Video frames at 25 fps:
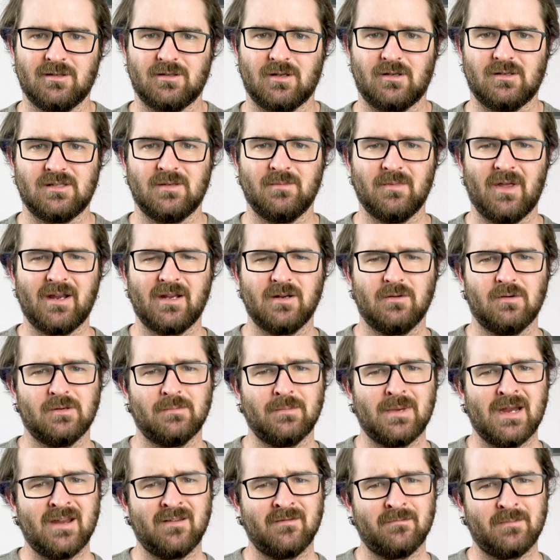so it seemed like it
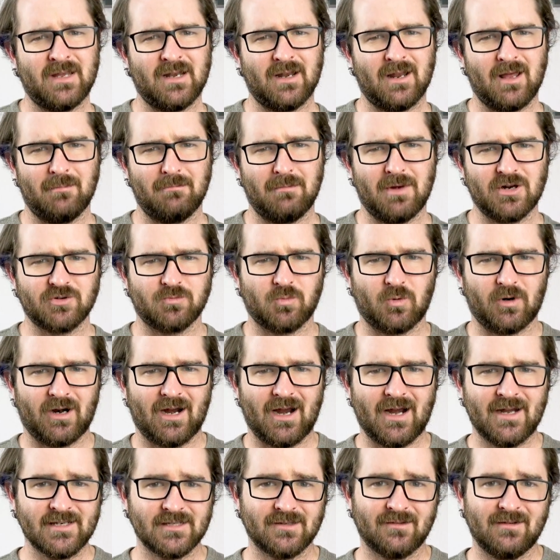would have been a much
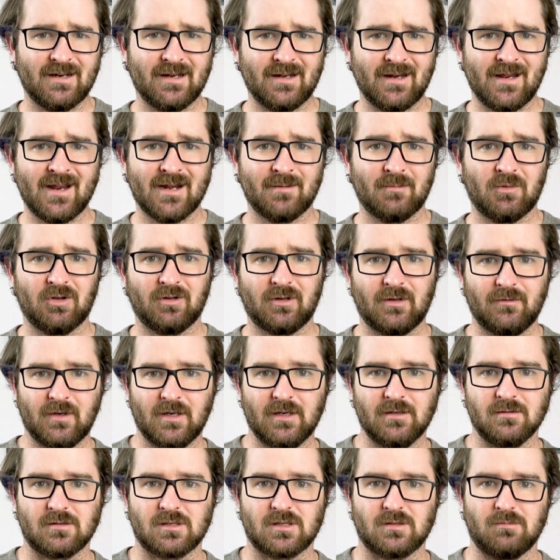more isolated animal
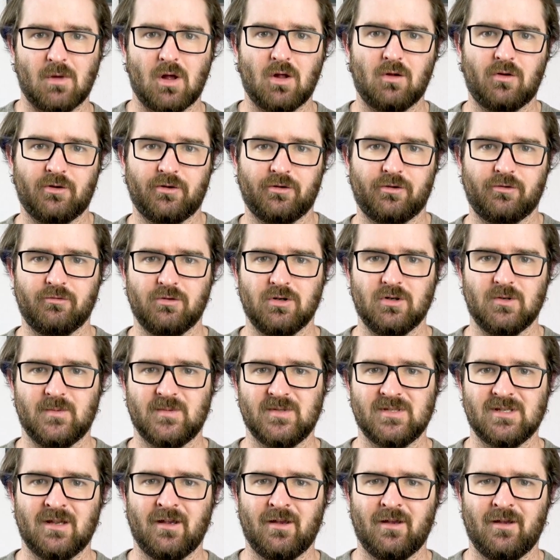living in smaller
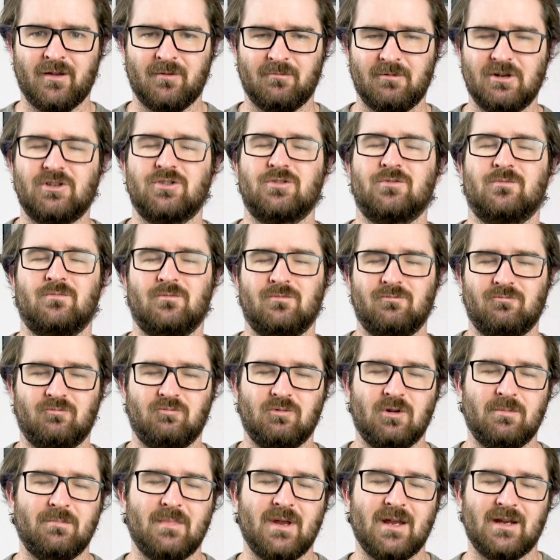groups, which
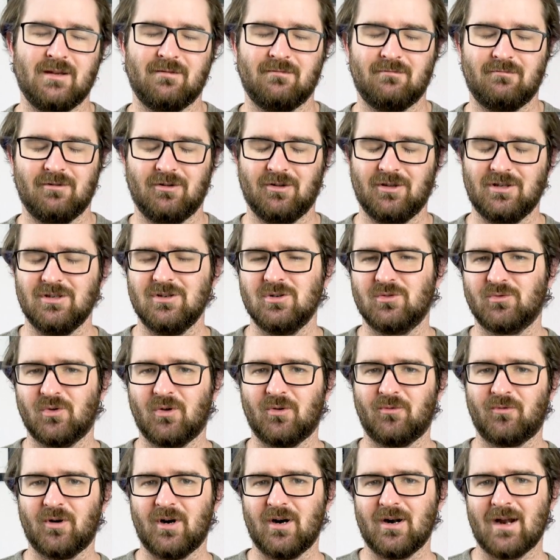would make it really
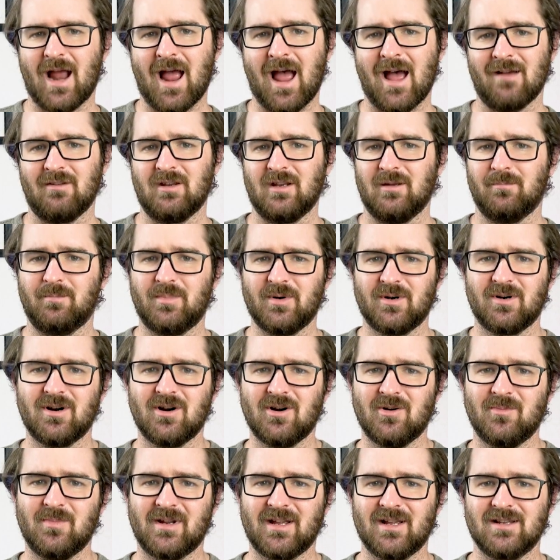useful for having a
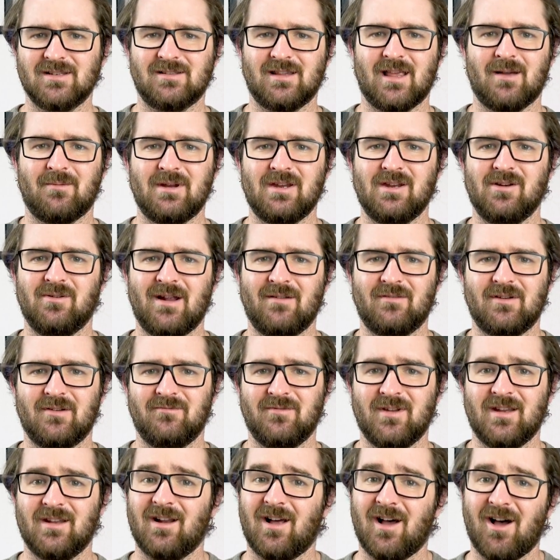burrow because that way you don't have to
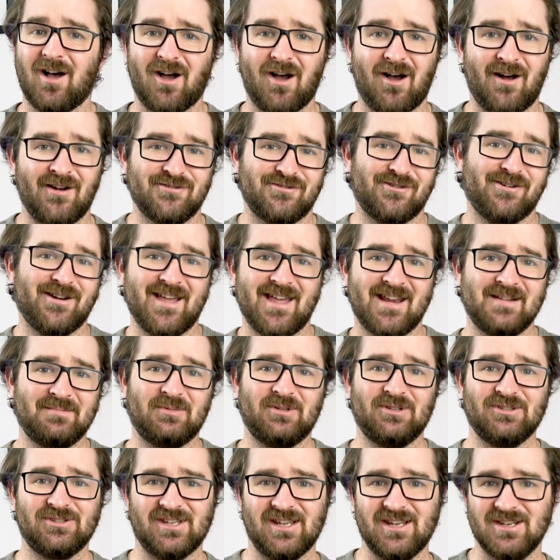fit 100
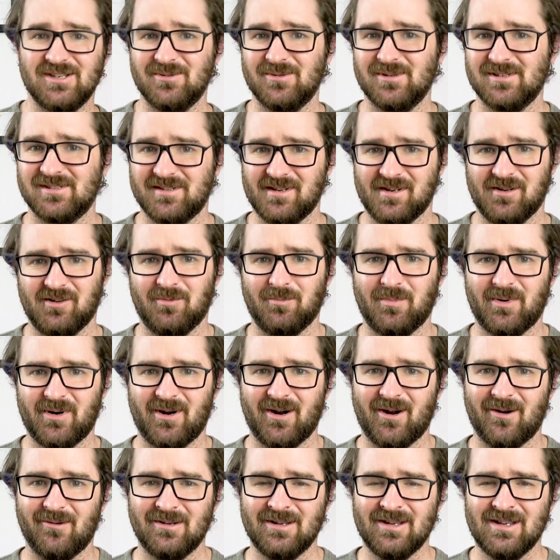animals into a single
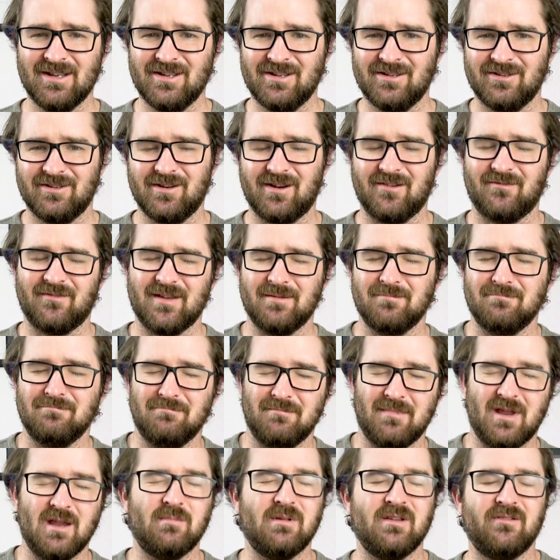burrow. You can fit
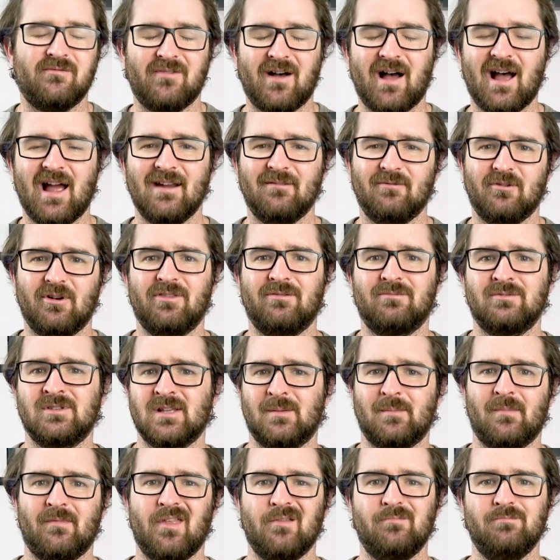maybe five, with
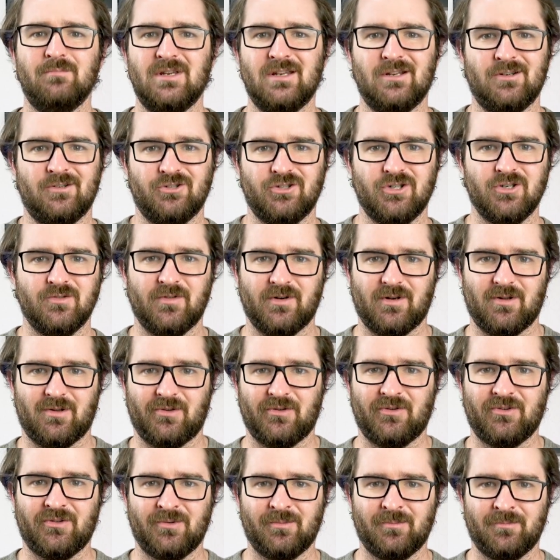some of them being
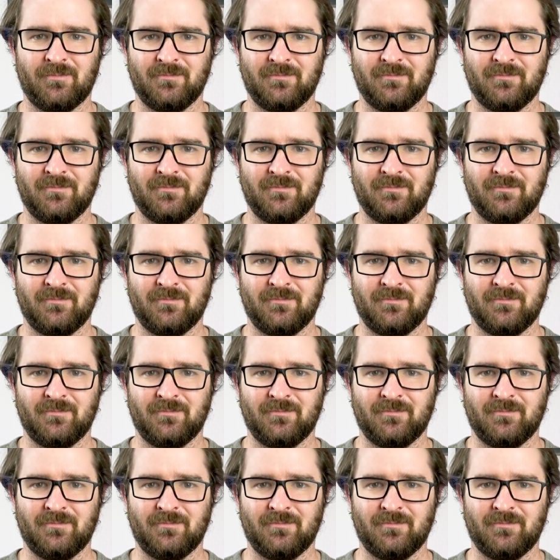juveniles.